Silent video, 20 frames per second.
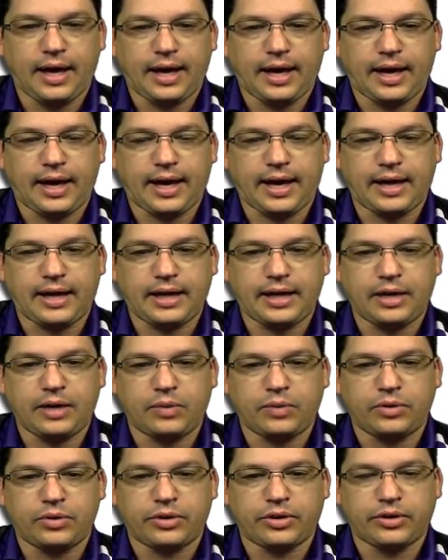and it
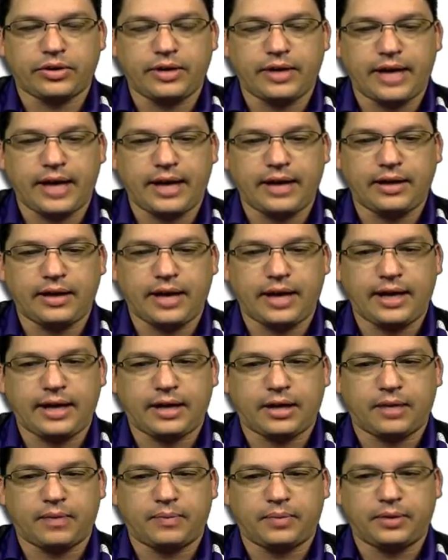will create a
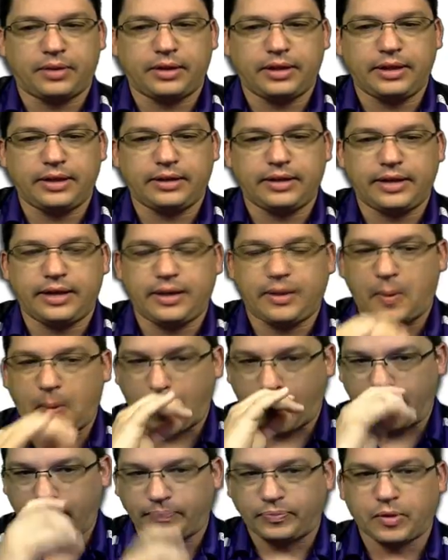completely
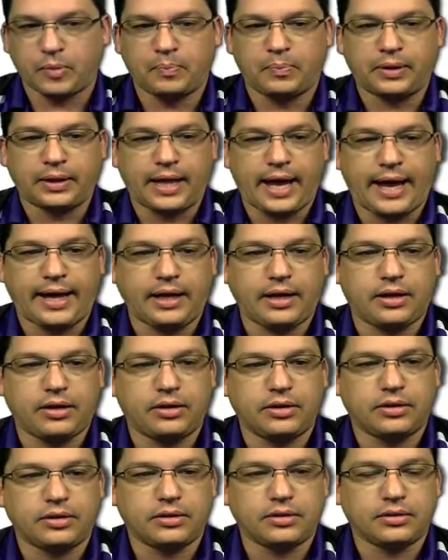blank
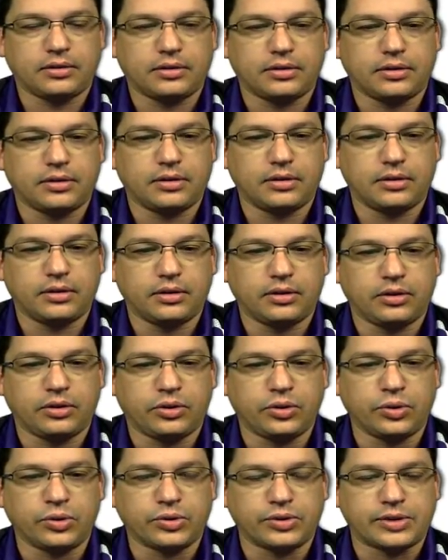
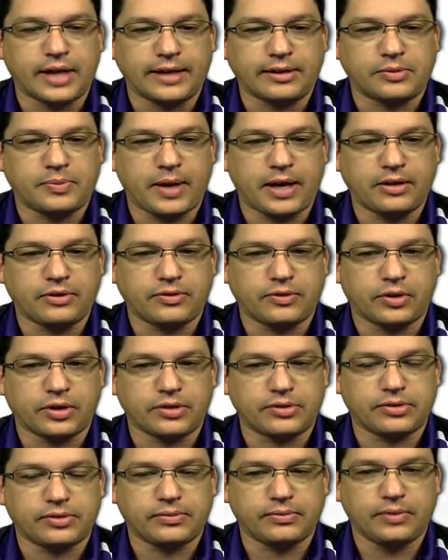Google Sites page for
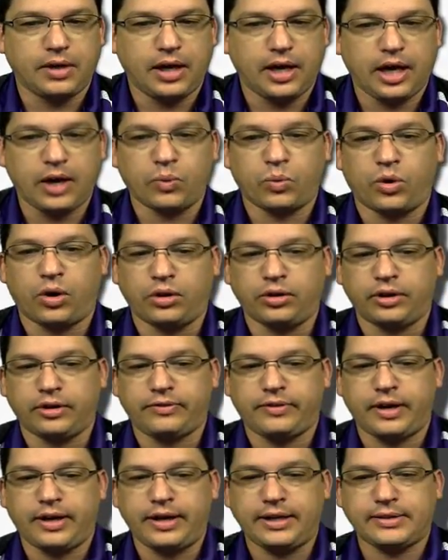us. It won't look
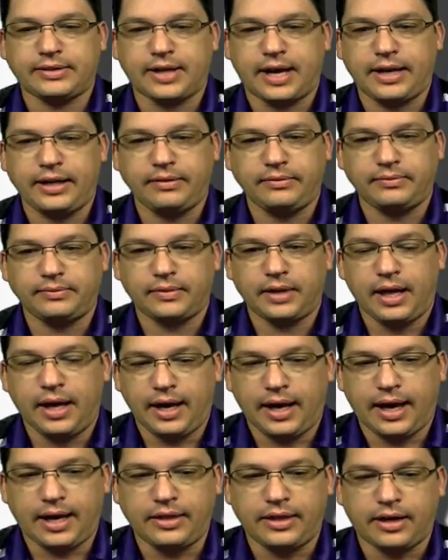very exciting,
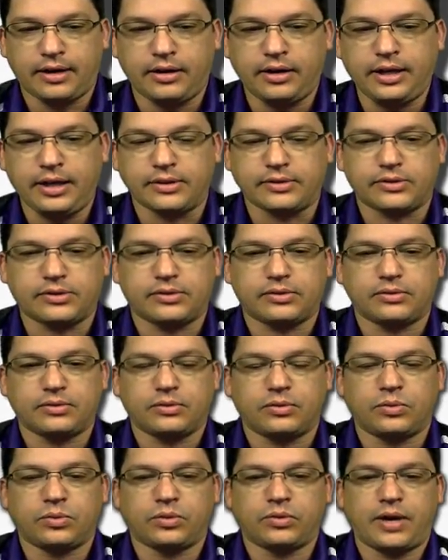and there it is.
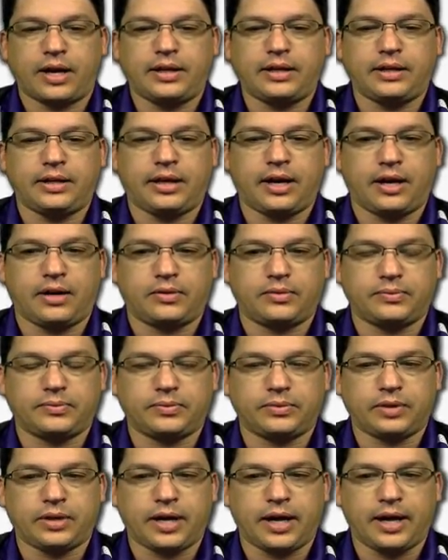We're ready to go,
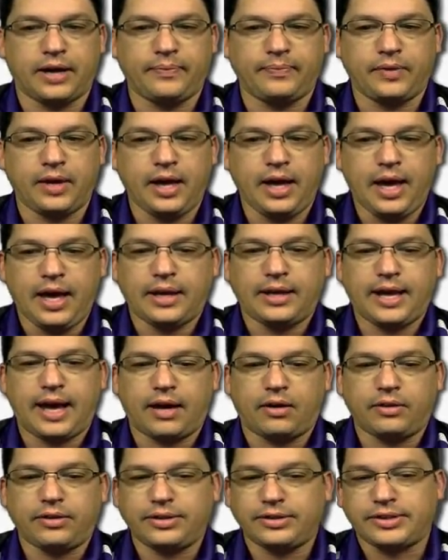okay?
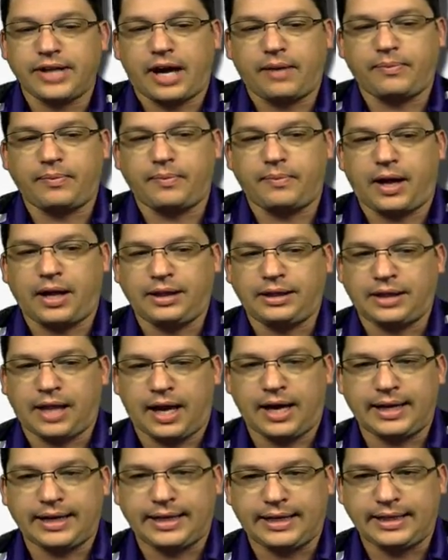Now, there's not a
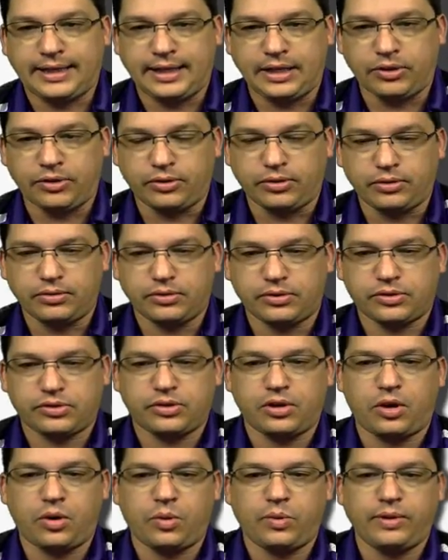lot here,
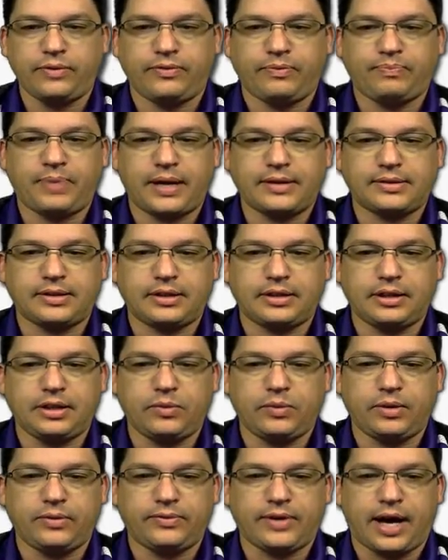so we've basically,
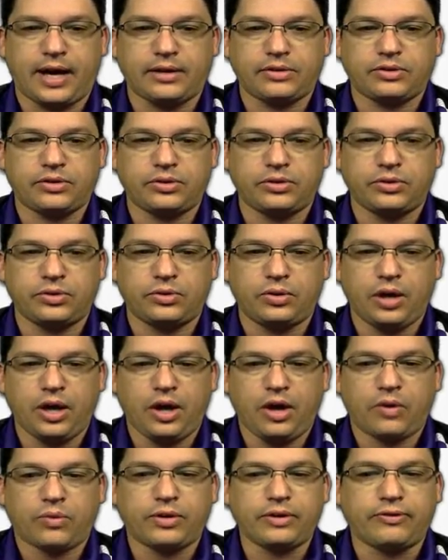we've got to
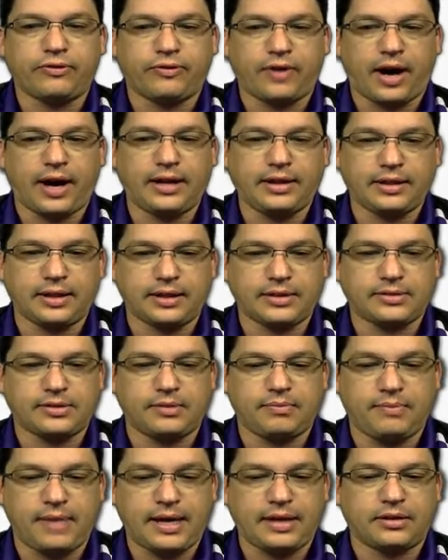refine this
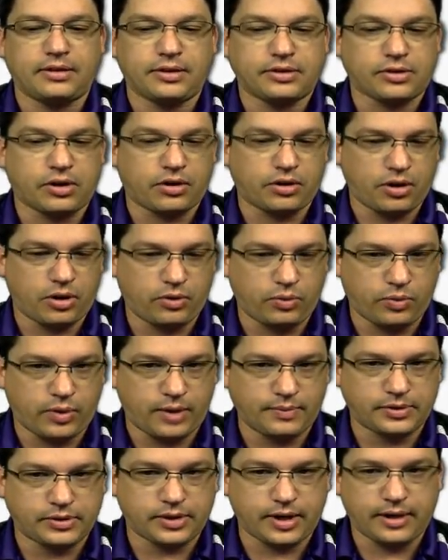and make this our own
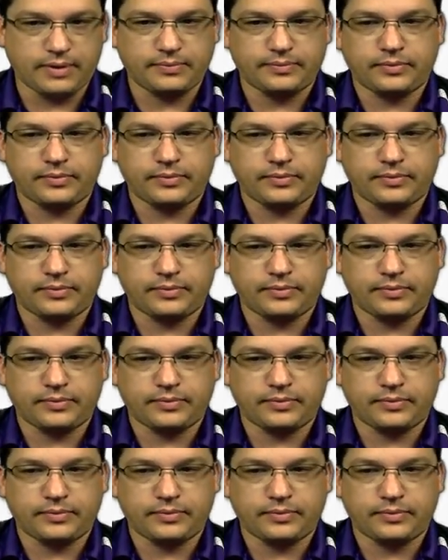website,